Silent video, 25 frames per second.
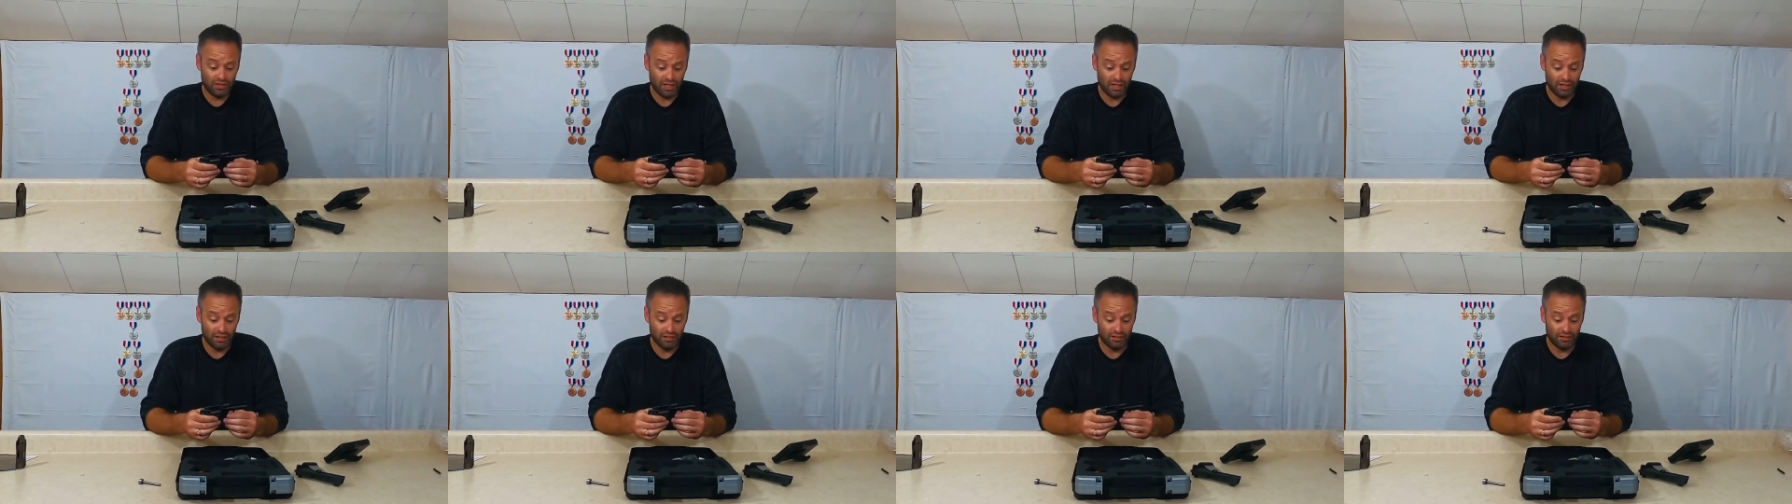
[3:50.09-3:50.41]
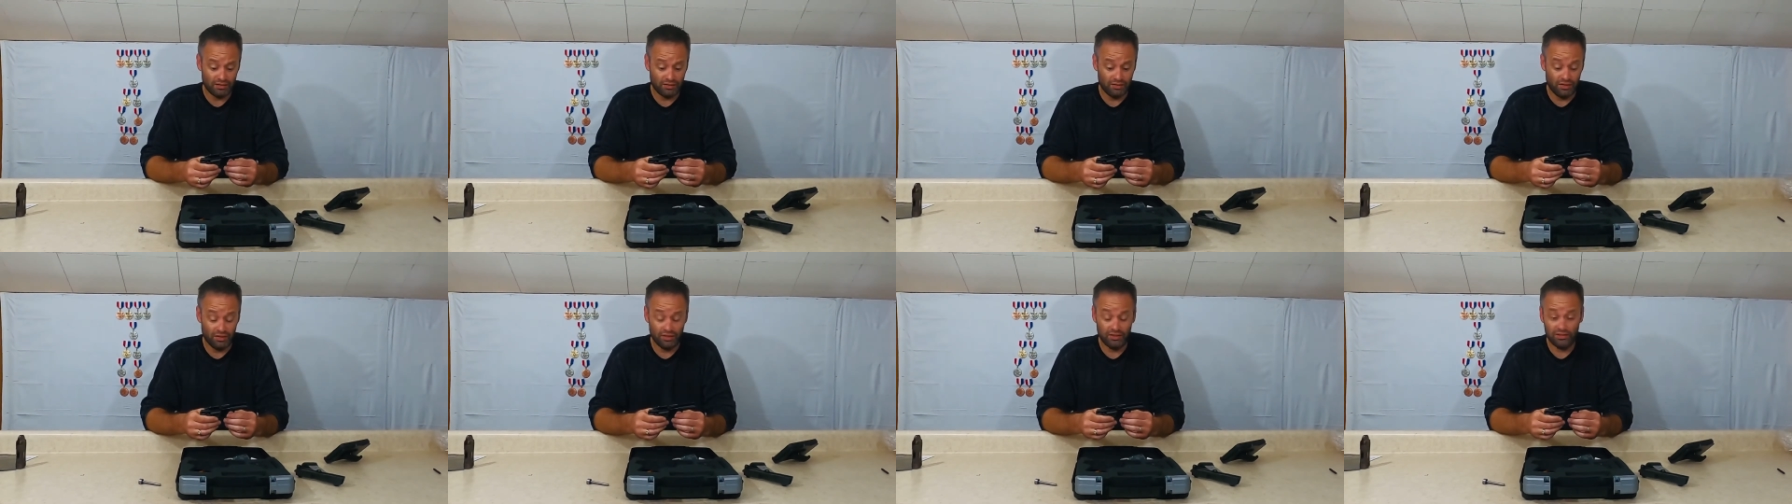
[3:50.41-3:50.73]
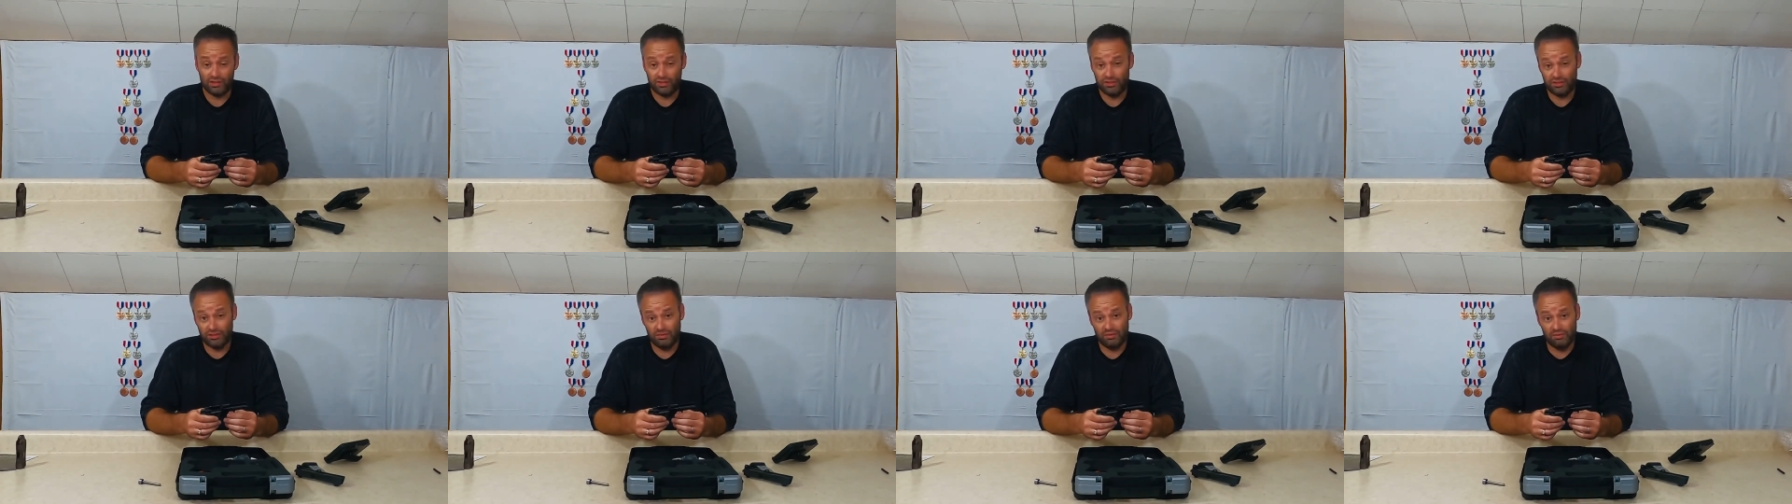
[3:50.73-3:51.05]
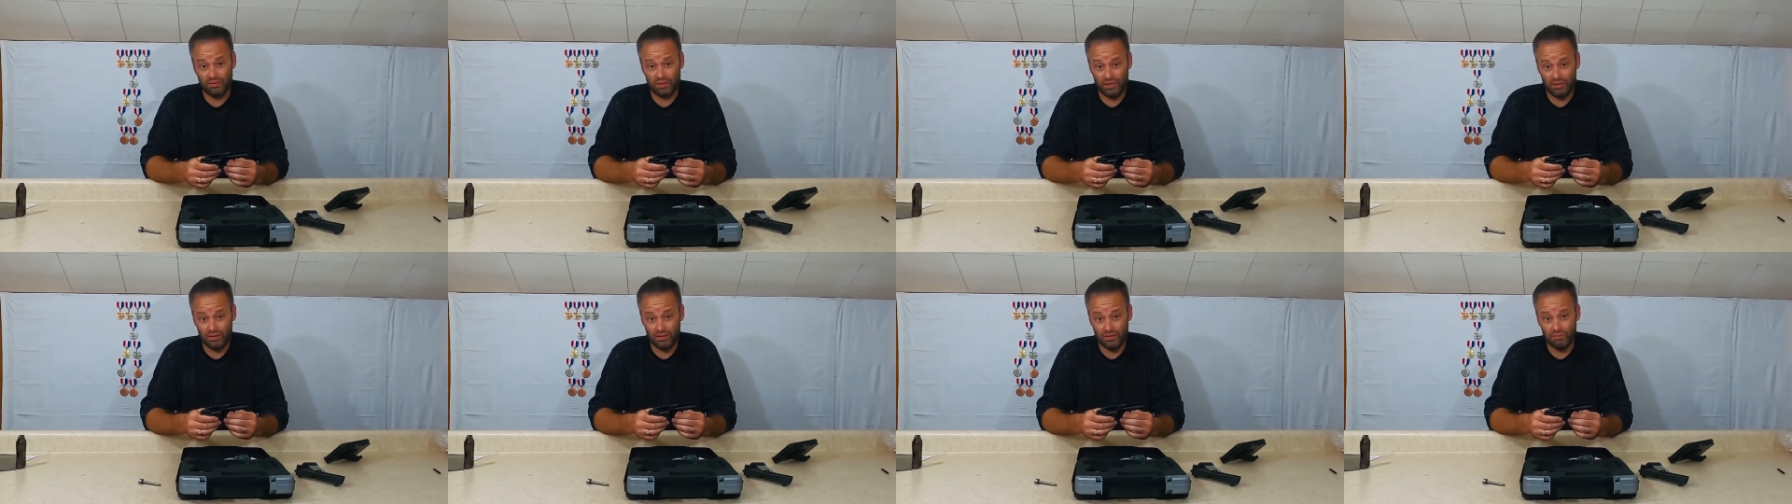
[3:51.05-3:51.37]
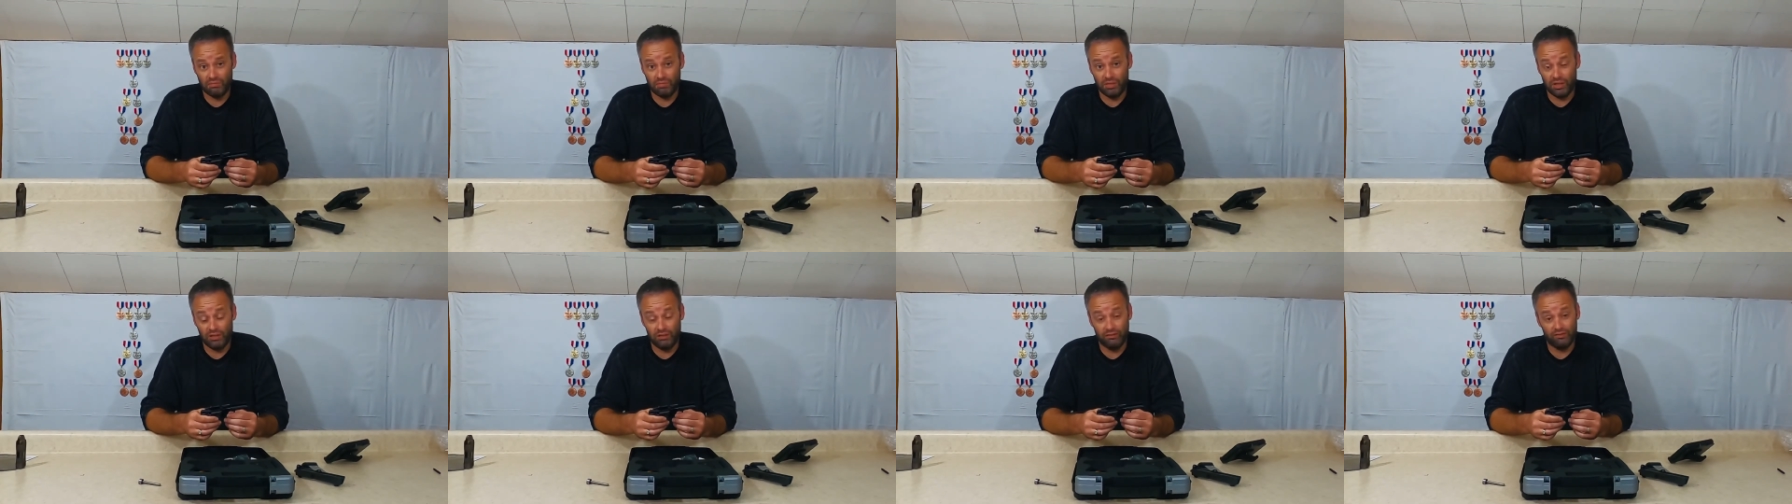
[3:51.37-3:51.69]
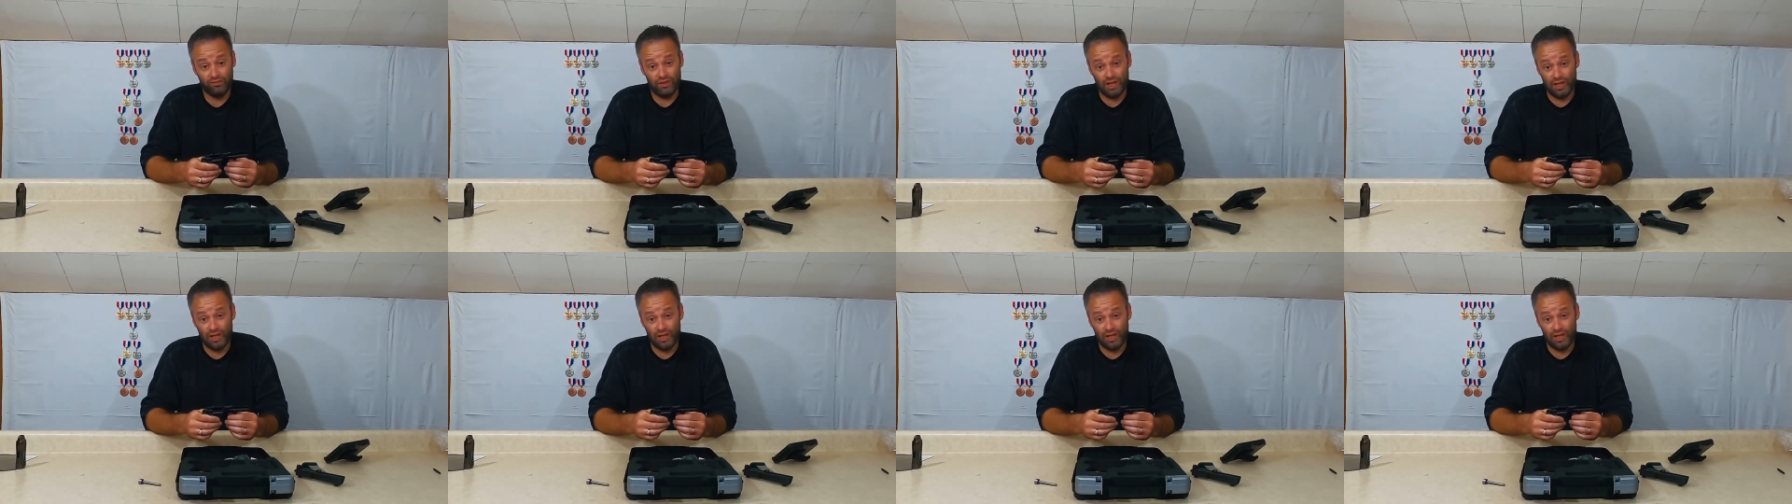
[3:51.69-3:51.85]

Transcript: not as nice as it was, but it,